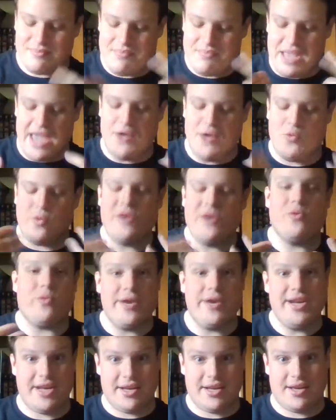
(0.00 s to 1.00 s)
and
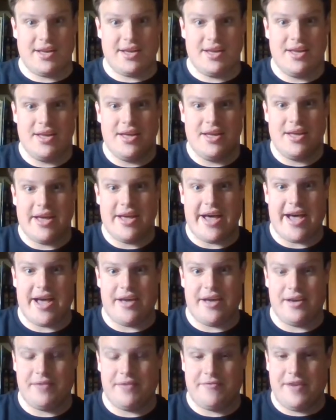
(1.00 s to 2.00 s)
rereading
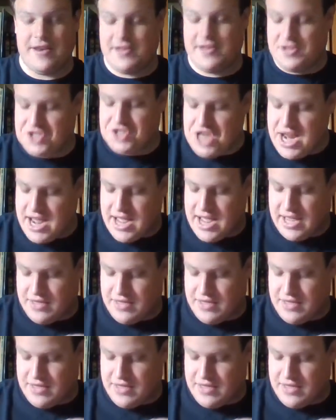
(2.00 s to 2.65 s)
Fate of the Jedi,